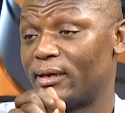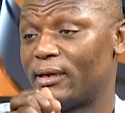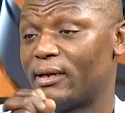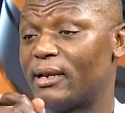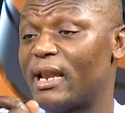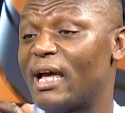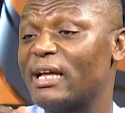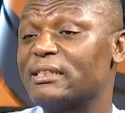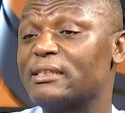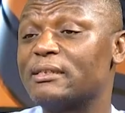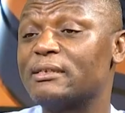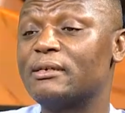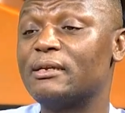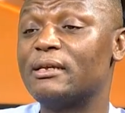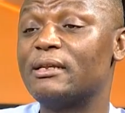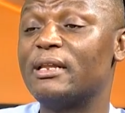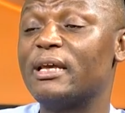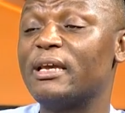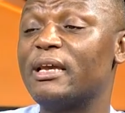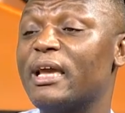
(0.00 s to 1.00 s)
that
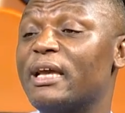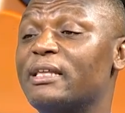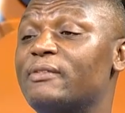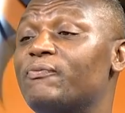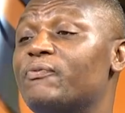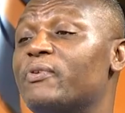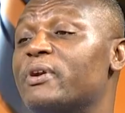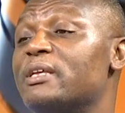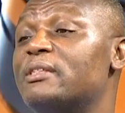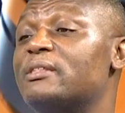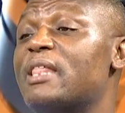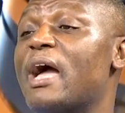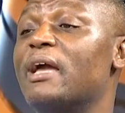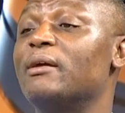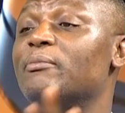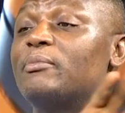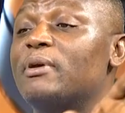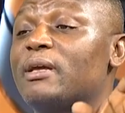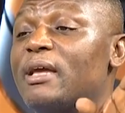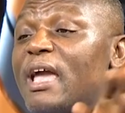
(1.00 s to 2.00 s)
they get free
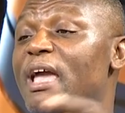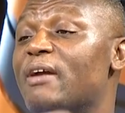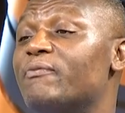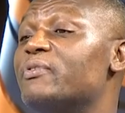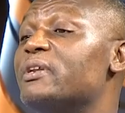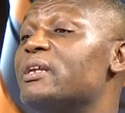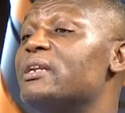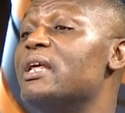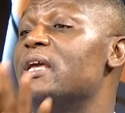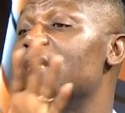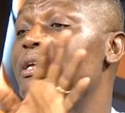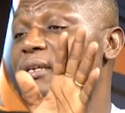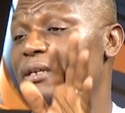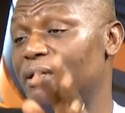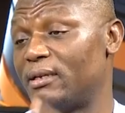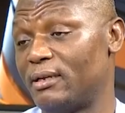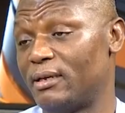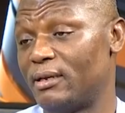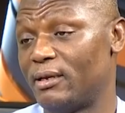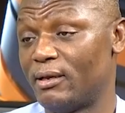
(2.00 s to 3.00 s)
time every day
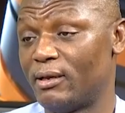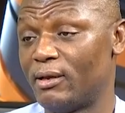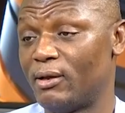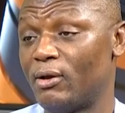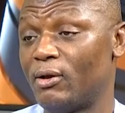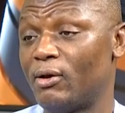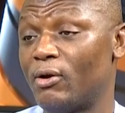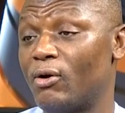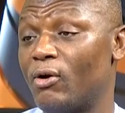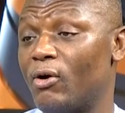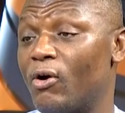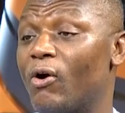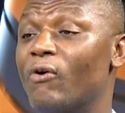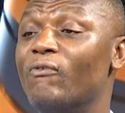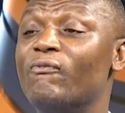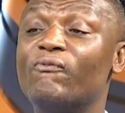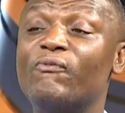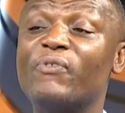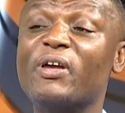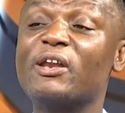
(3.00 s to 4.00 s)

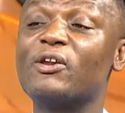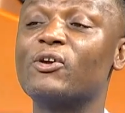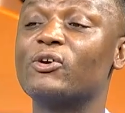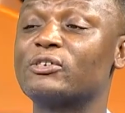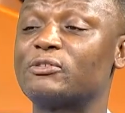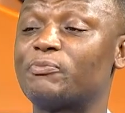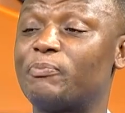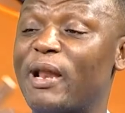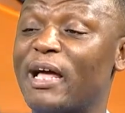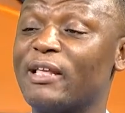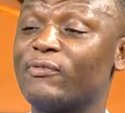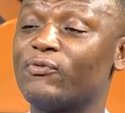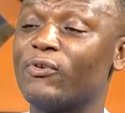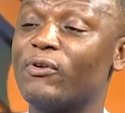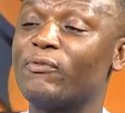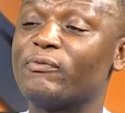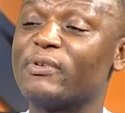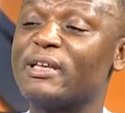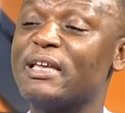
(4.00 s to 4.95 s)
on various platforms.